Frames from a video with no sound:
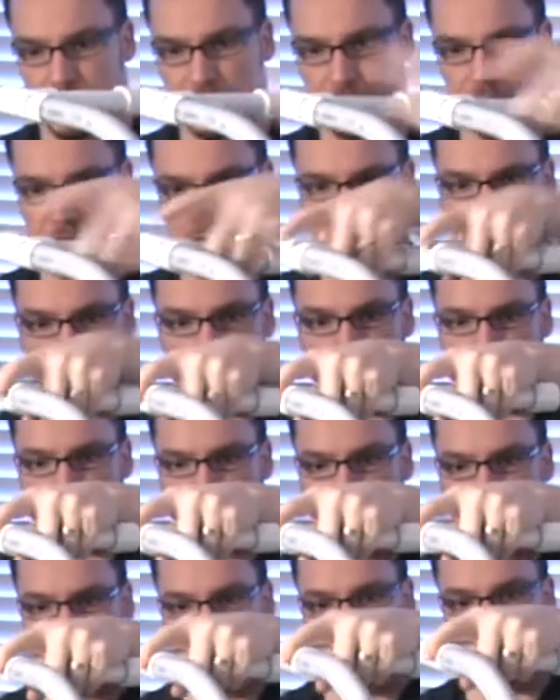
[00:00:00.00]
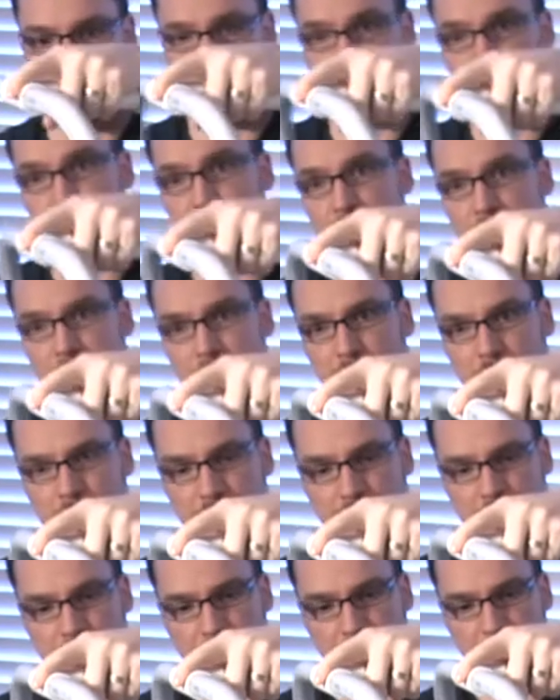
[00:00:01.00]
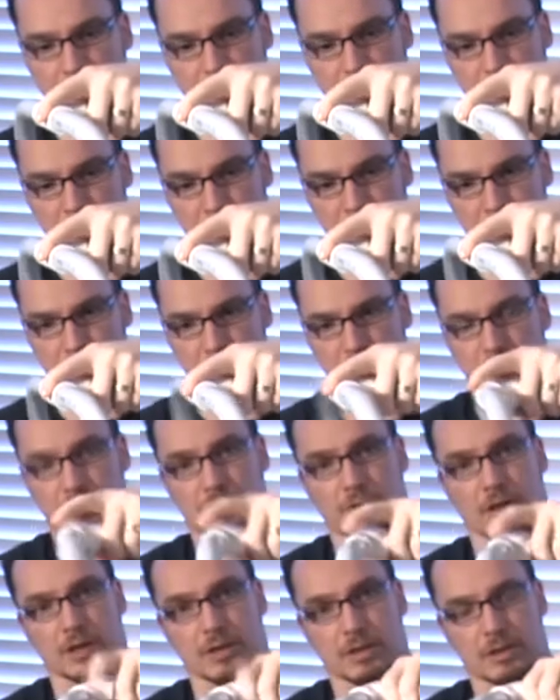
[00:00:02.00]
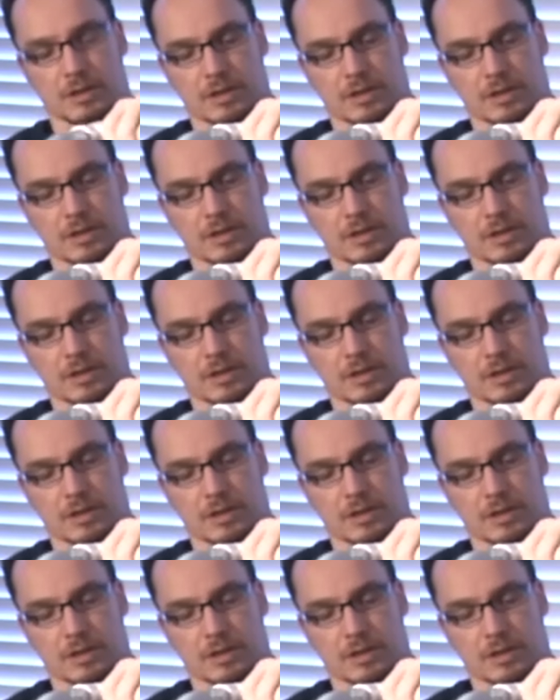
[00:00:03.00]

and also be able to hang onto this bad boy and be able to